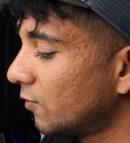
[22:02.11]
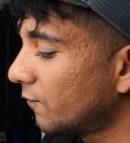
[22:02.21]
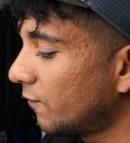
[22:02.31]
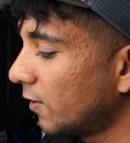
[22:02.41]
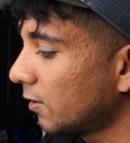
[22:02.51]
your
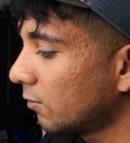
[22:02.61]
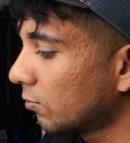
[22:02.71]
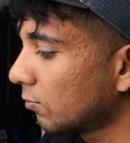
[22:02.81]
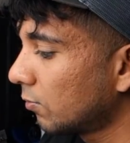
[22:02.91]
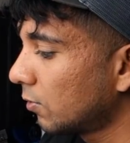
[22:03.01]
fucking
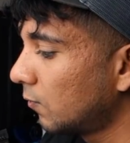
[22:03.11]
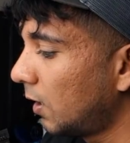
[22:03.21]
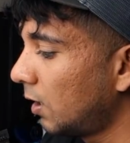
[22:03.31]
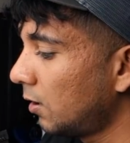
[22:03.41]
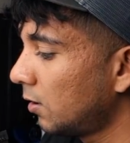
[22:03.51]
throat
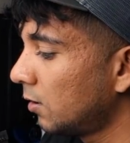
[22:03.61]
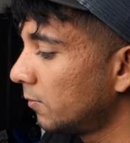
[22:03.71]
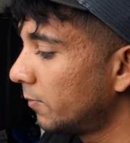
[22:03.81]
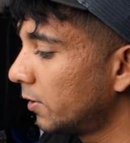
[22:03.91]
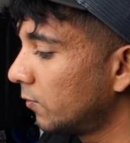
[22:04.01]
away.
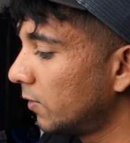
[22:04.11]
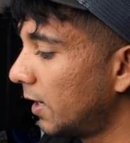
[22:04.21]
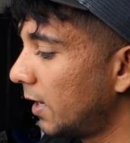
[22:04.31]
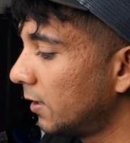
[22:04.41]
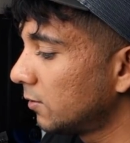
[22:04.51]
But it will
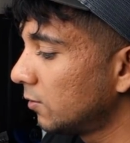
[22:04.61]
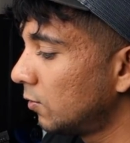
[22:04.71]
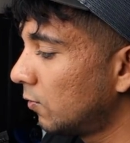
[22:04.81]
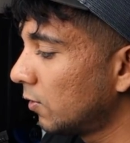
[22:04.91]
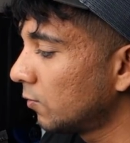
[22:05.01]
end
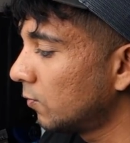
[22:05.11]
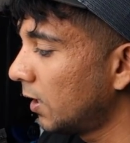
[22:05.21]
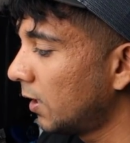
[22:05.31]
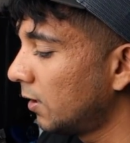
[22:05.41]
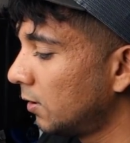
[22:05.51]
no other
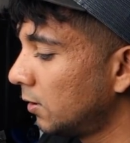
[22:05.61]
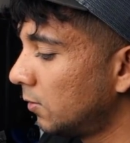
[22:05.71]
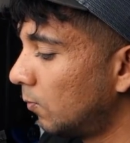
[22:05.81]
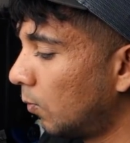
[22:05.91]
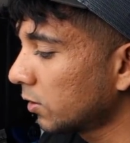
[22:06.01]
way.
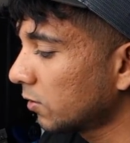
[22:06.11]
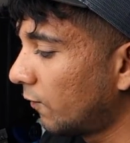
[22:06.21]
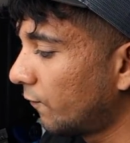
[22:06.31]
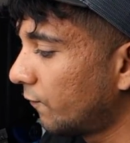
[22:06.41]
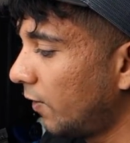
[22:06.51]
What
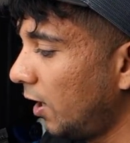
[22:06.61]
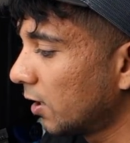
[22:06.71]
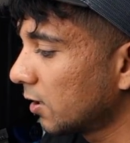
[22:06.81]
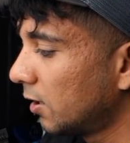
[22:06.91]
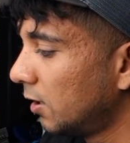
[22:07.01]
the
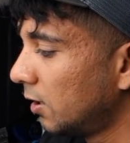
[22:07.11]
fuck?